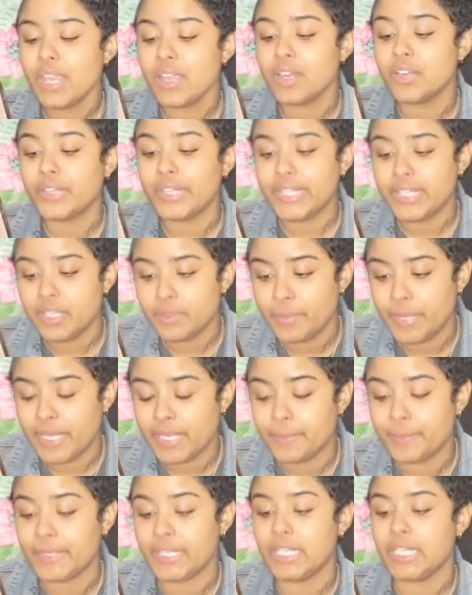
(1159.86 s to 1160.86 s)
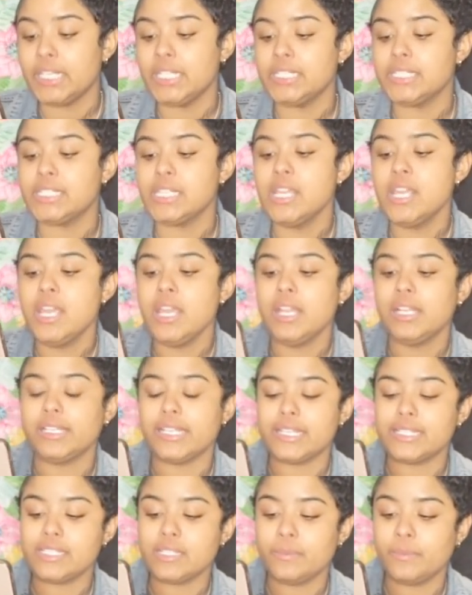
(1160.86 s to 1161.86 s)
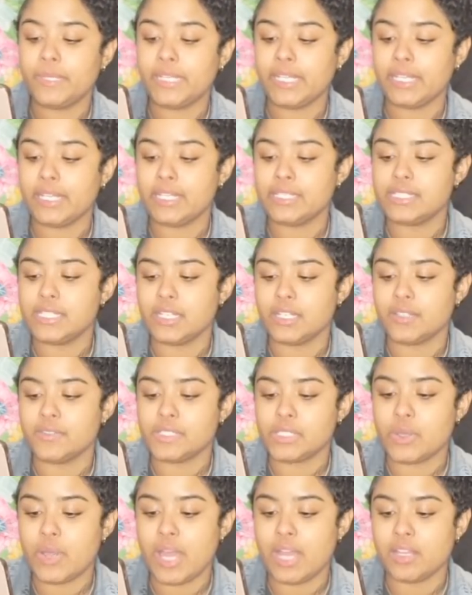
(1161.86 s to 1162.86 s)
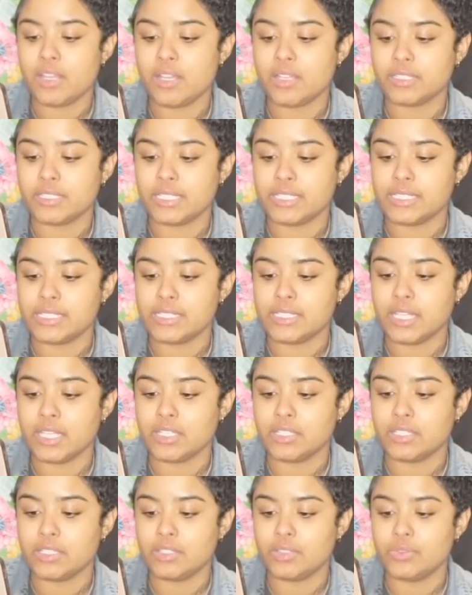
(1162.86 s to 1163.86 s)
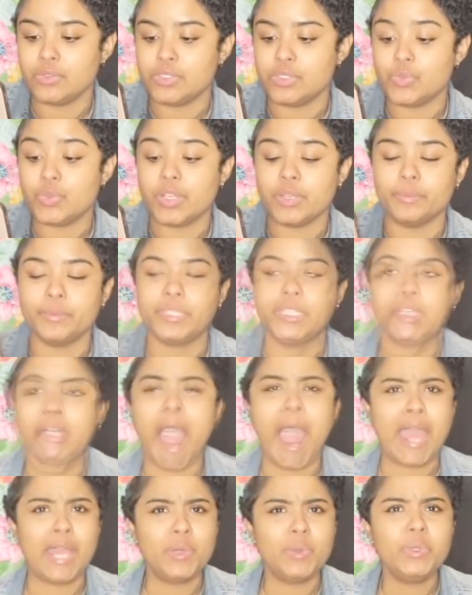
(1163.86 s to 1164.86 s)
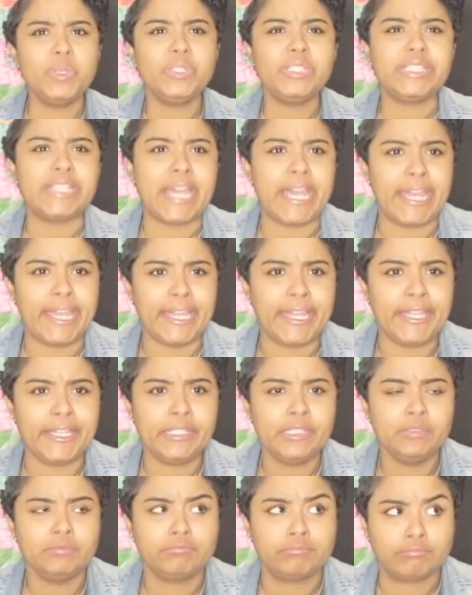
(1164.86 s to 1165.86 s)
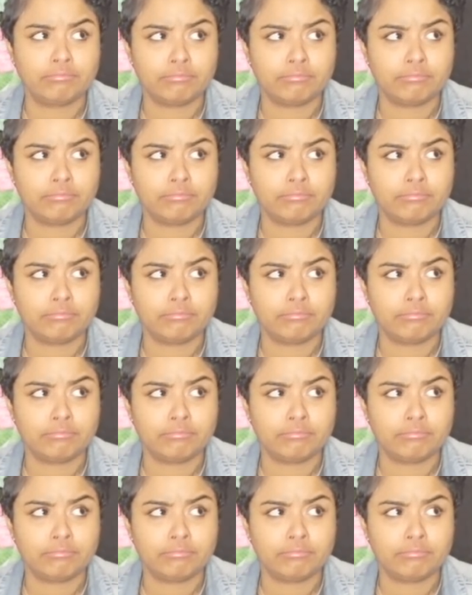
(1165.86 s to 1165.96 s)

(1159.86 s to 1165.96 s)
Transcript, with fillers: grading papers, lesson plans, and if so, how long does it take you to complete it? I will say,